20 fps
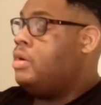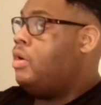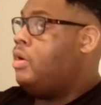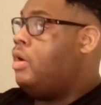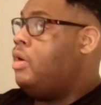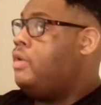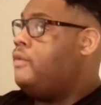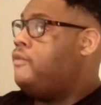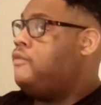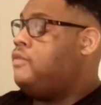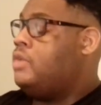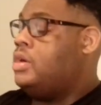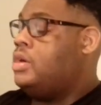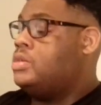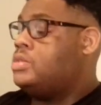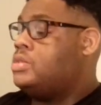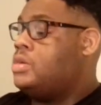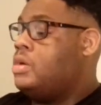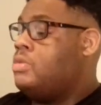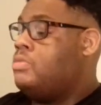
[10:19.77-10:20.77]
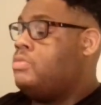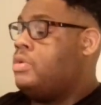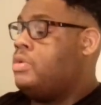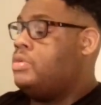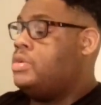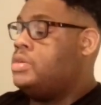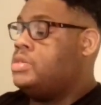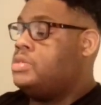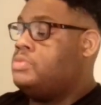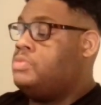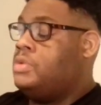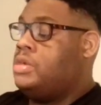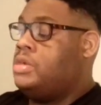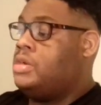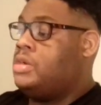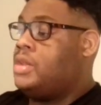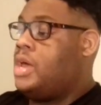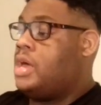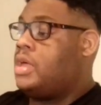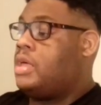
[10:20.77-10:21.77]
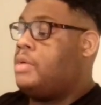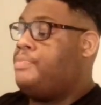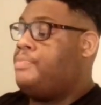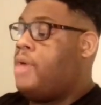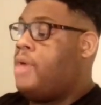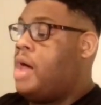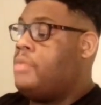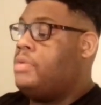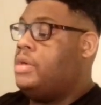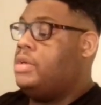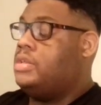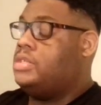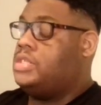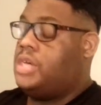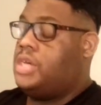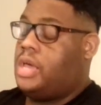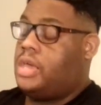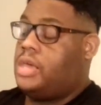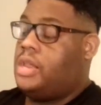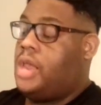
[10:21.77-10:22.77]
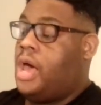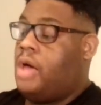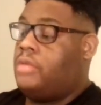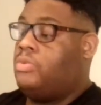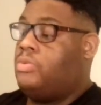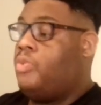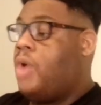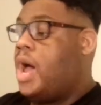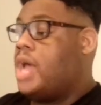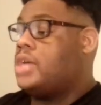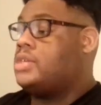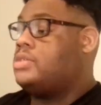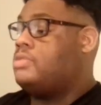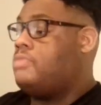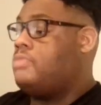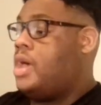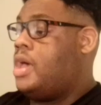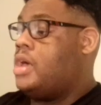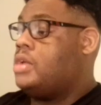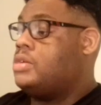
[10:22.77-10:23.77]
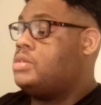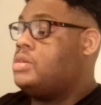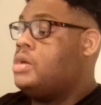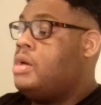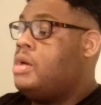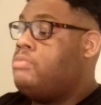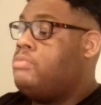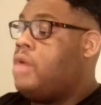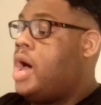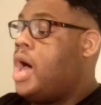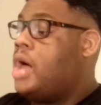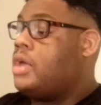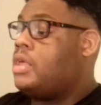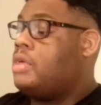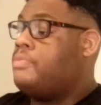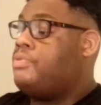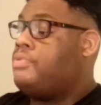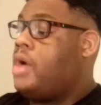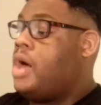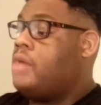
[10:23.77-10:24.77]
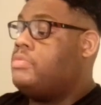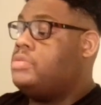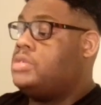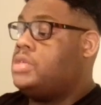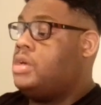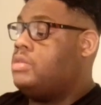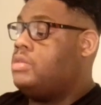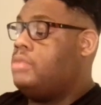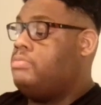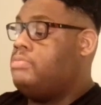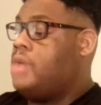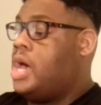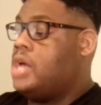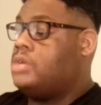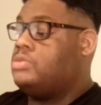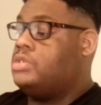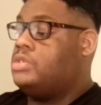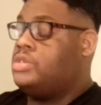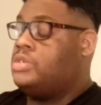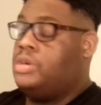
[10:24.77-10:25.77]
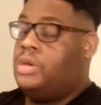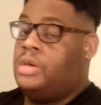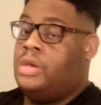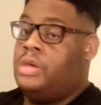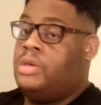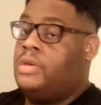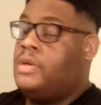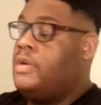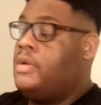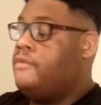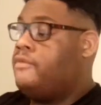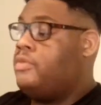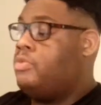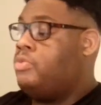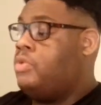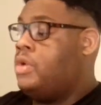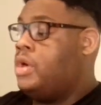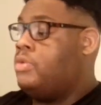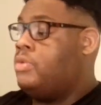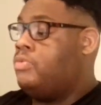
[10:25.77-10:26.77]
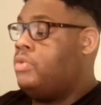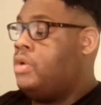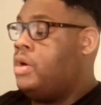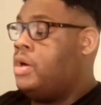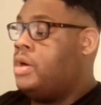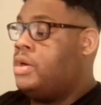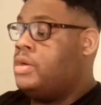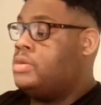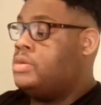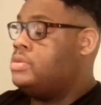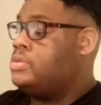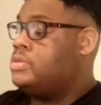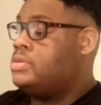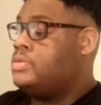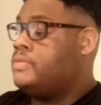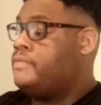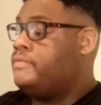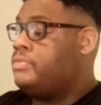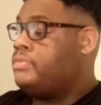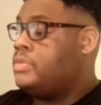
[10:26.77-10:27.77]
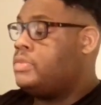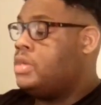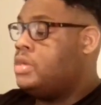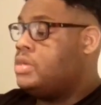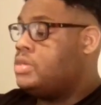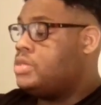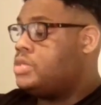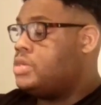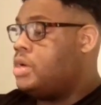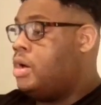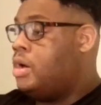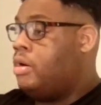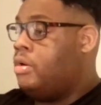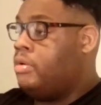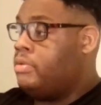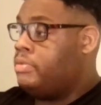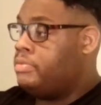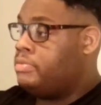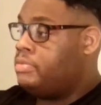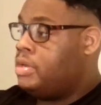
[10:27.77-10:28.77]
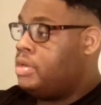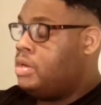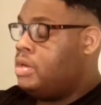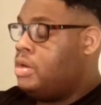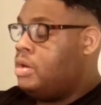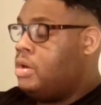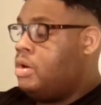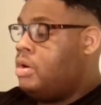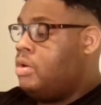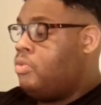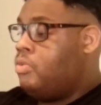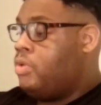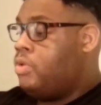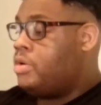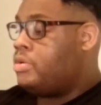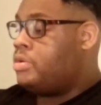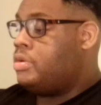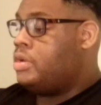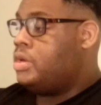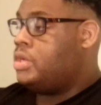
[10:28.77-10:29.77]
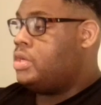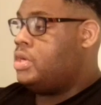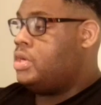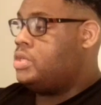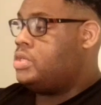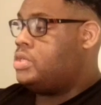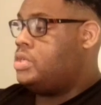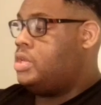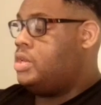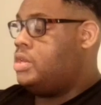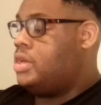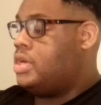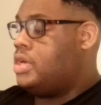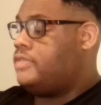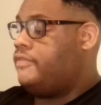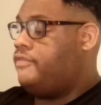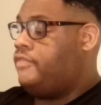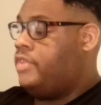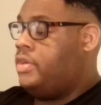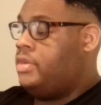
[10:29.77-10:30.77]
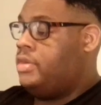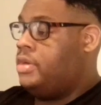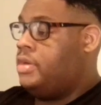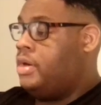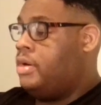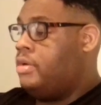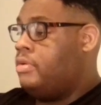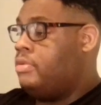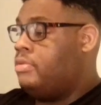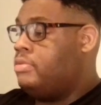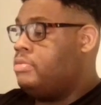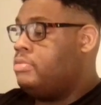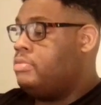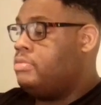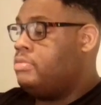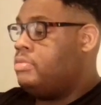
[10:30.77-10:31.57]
hopefully somewhere this weekend I could probably check it out to watch the match. But I could probably tell the match was good for what it was. So, we're going to get into the next video.